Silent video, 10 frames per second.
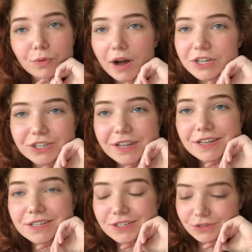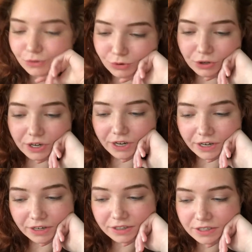watch this
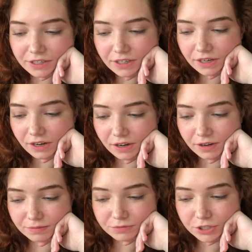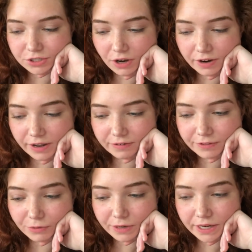or just gone out of
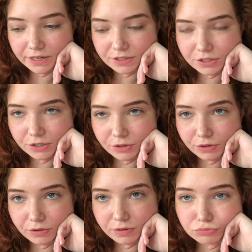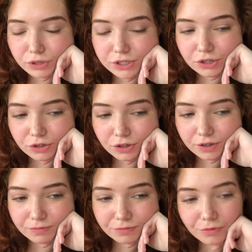their way to listen to
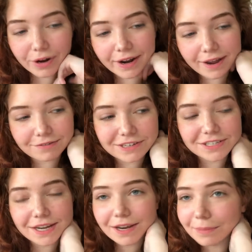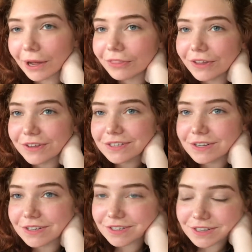what I have to say about this,
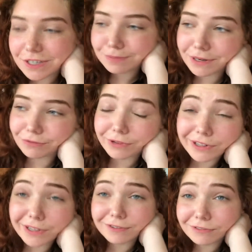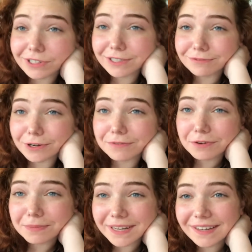because this has been really fun for
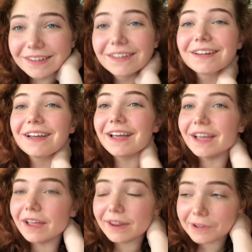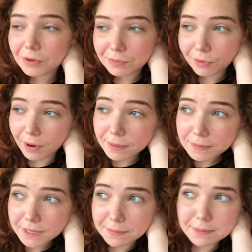me. And I'll
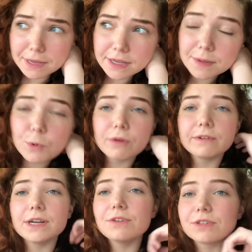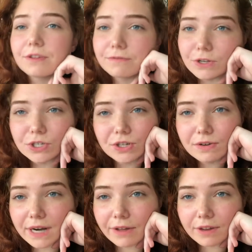probably be making more videos in the future
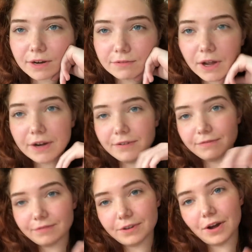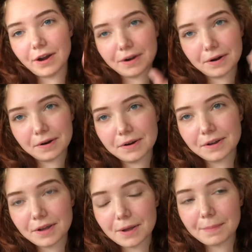now that I've kind of gotten
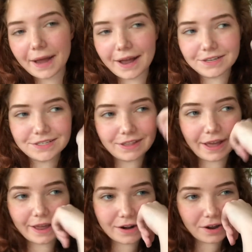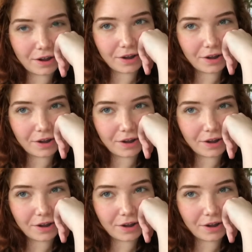past that